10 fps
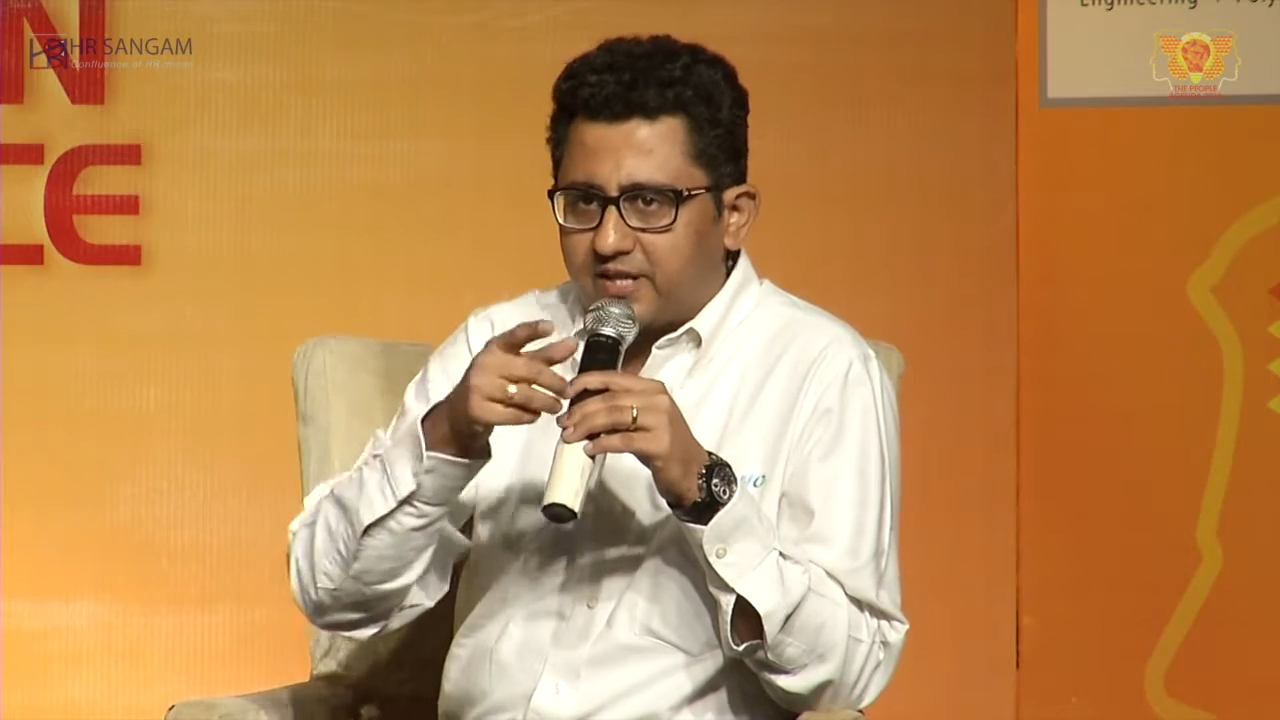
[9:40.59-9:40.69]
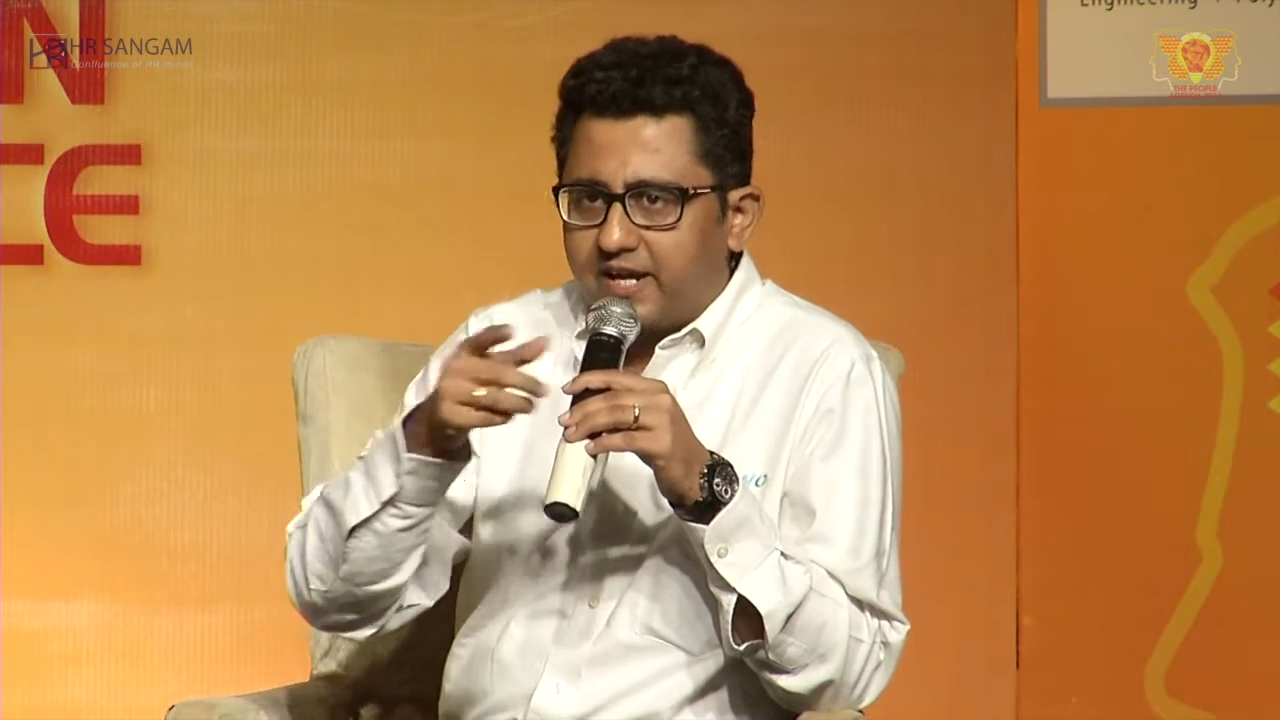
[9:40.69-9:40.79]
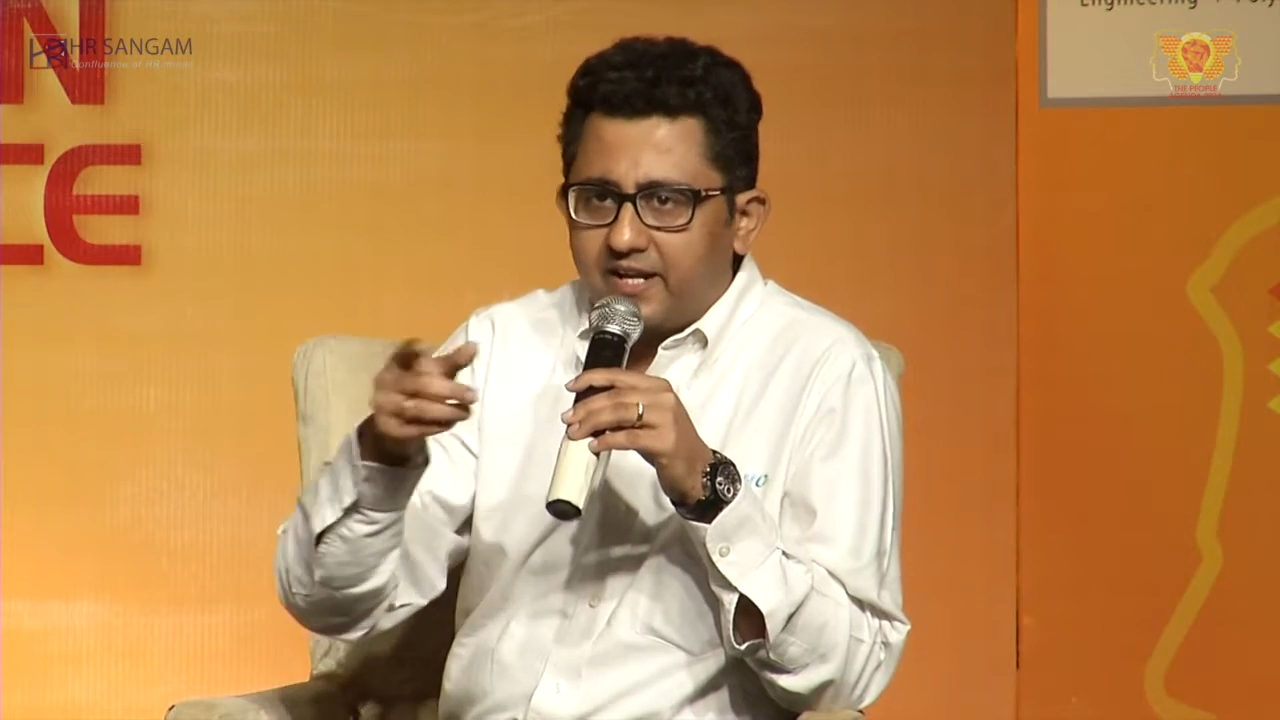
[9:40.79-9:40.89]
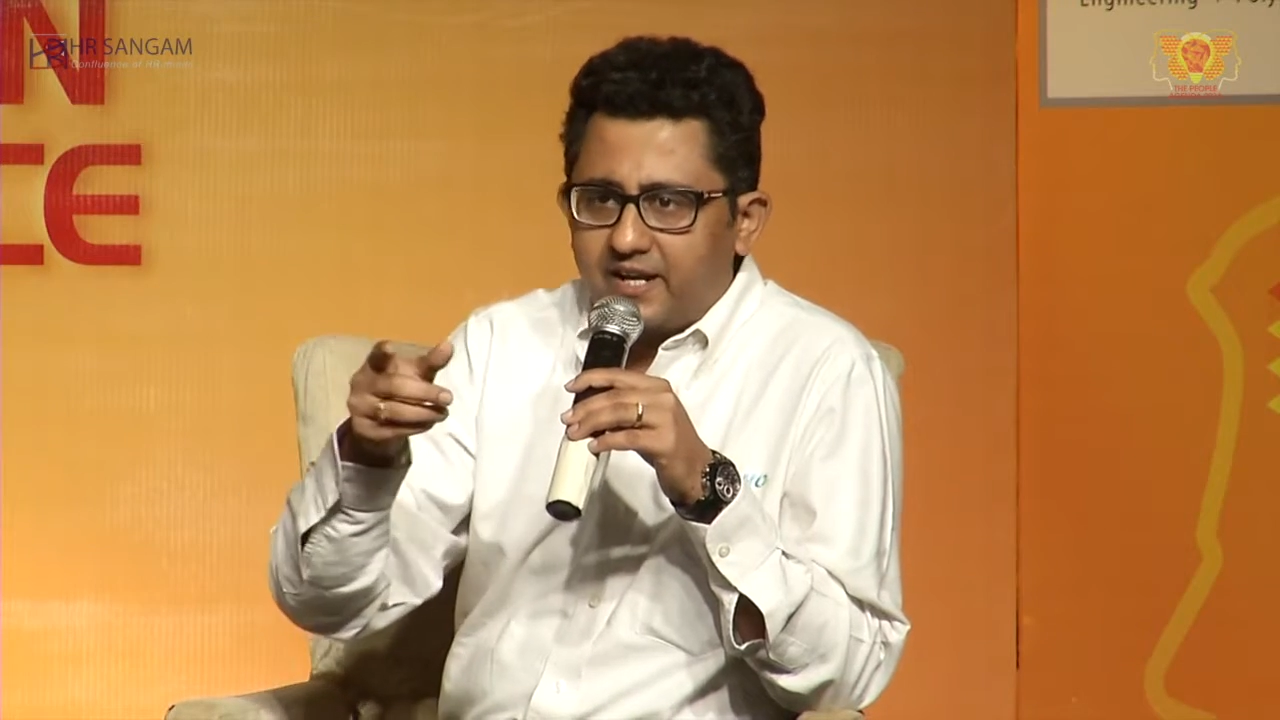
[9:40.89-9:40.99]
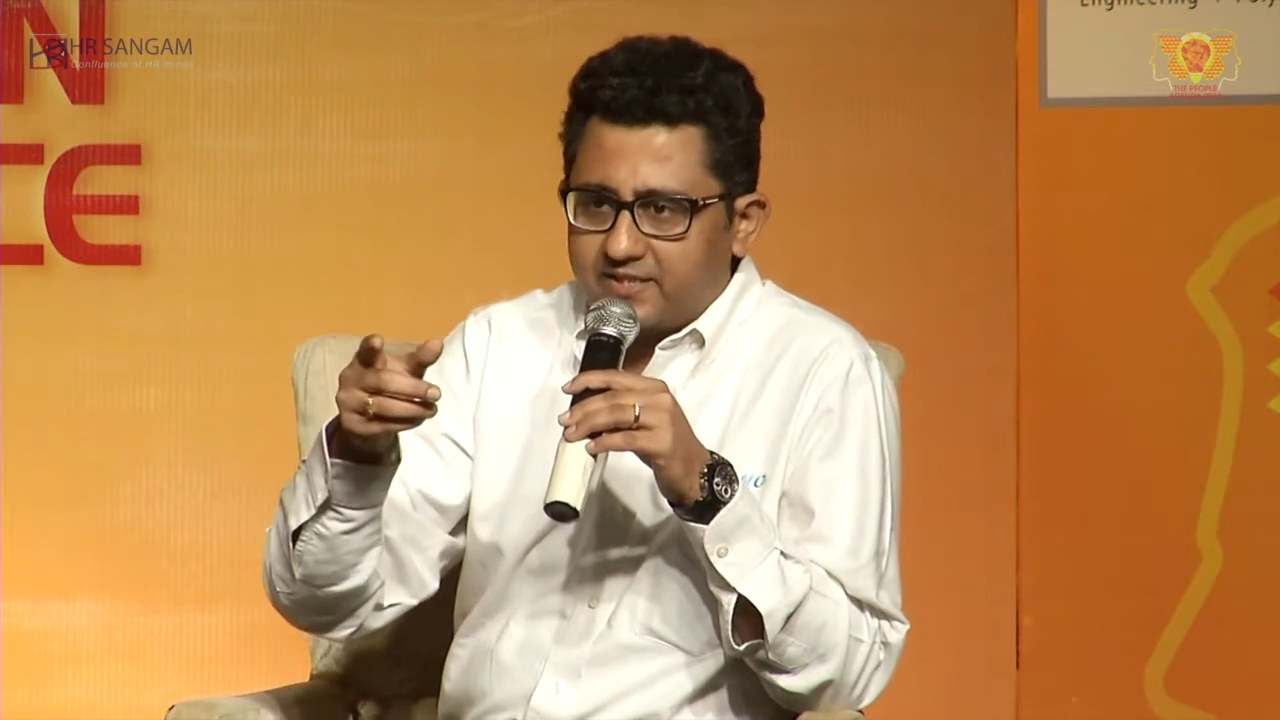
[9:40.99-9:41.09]

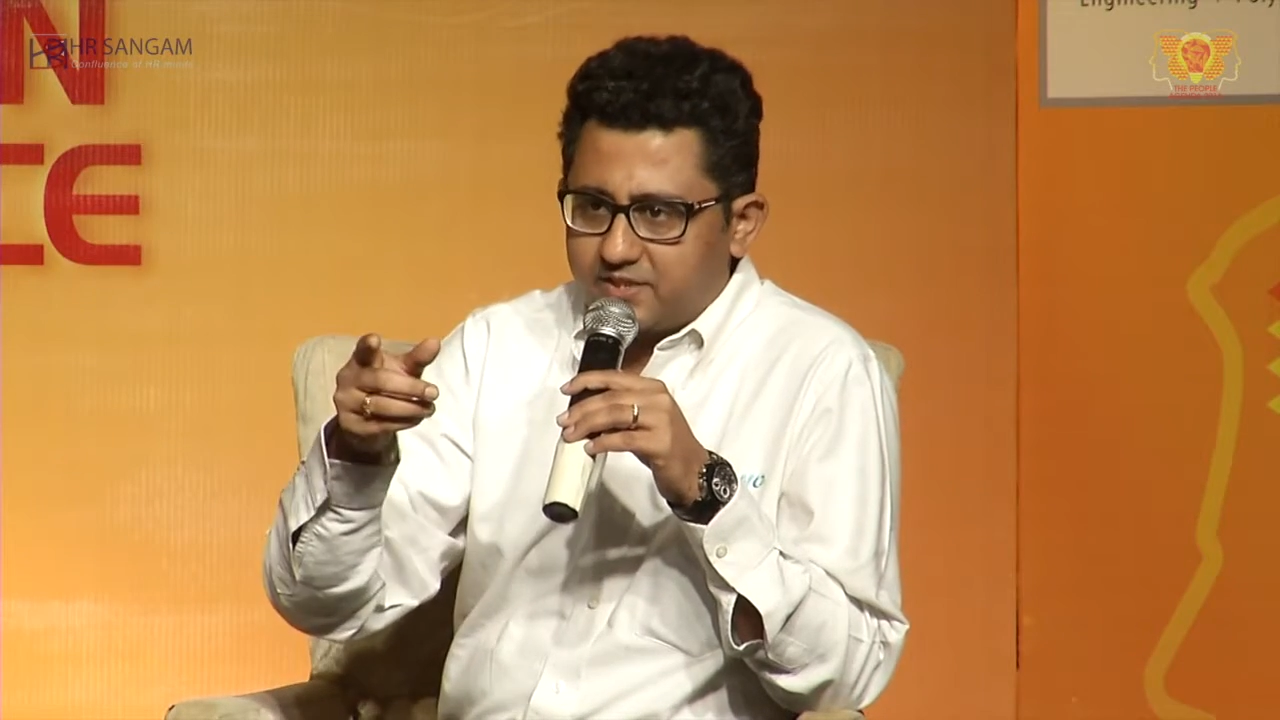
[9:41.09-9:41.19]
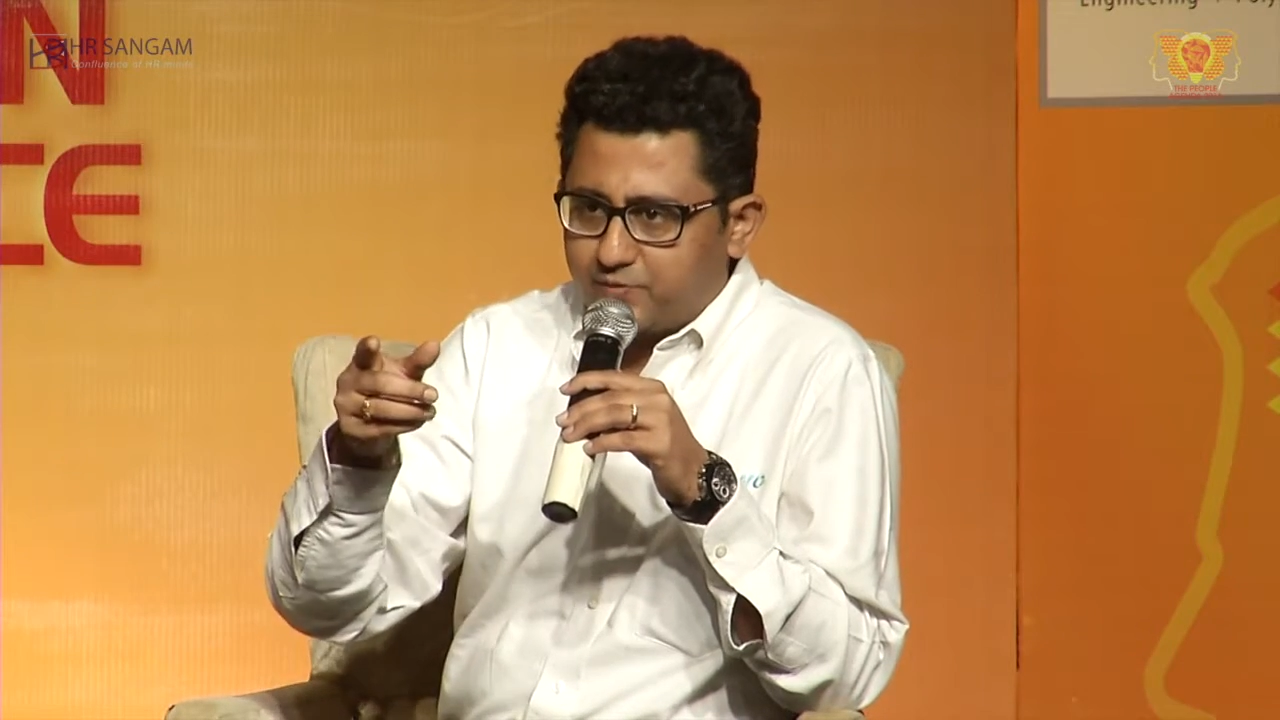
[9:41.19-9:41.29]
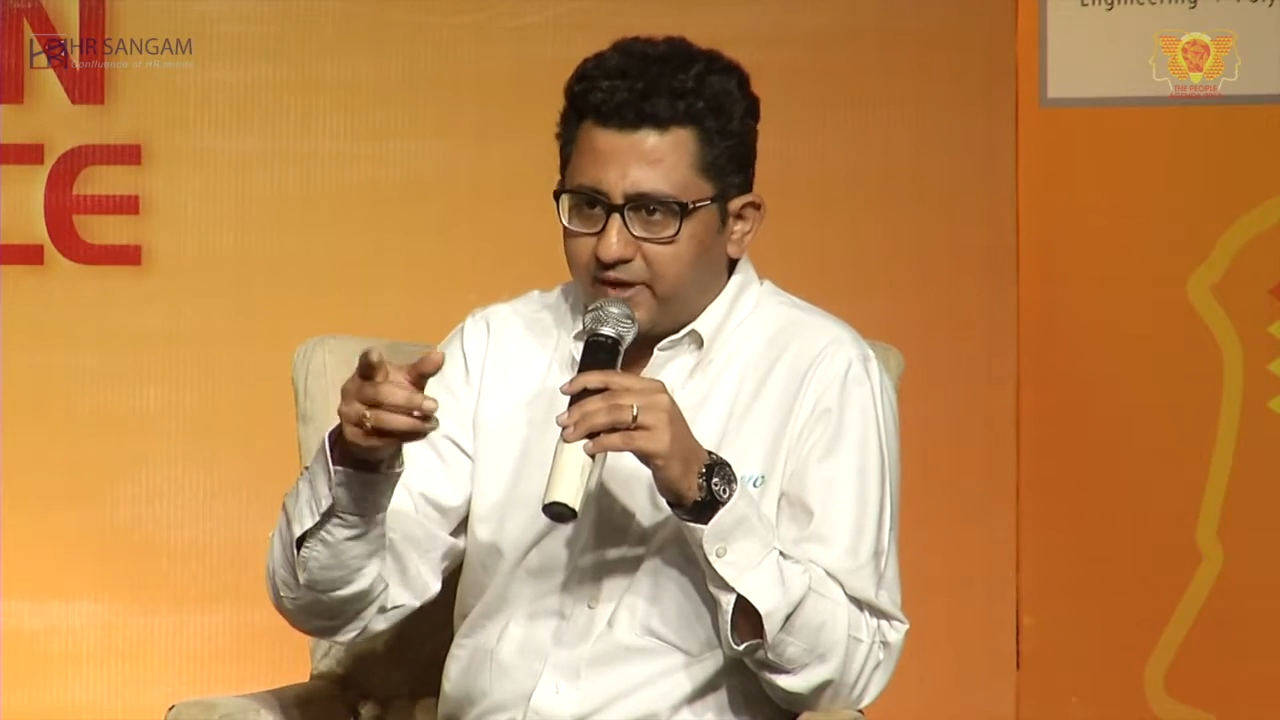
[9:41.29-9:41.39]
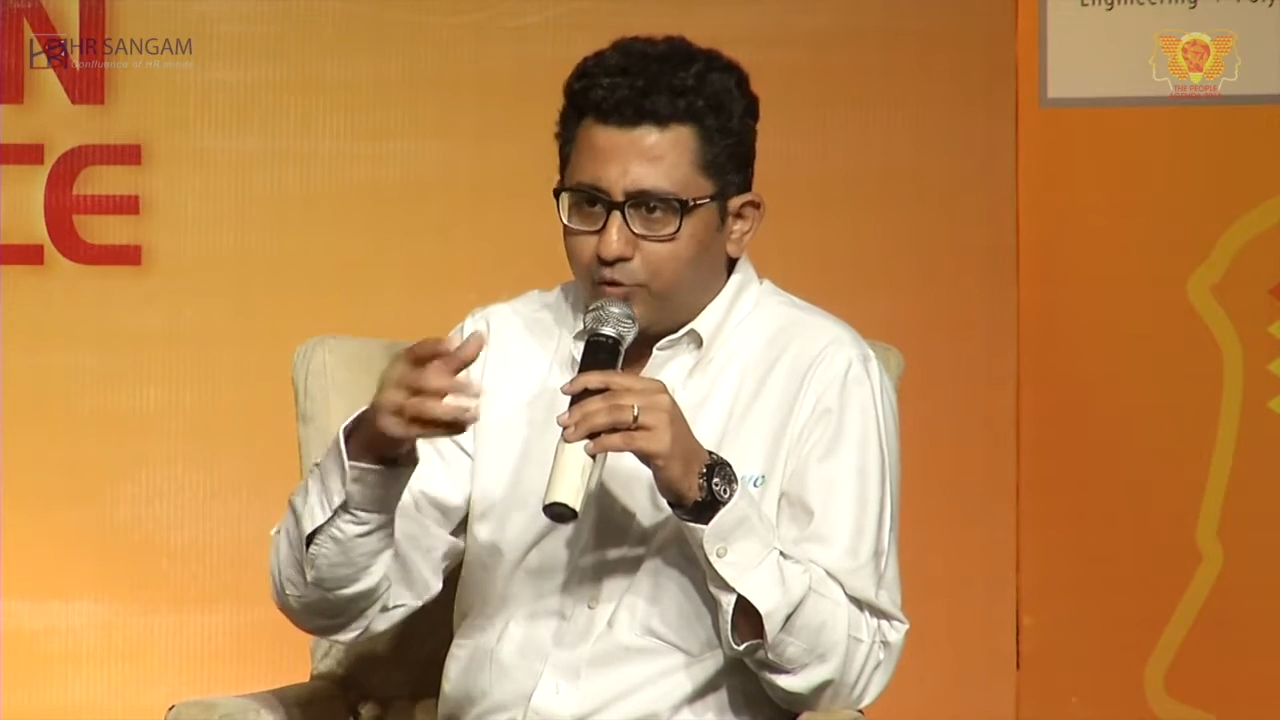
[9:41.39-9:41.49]
90 days is when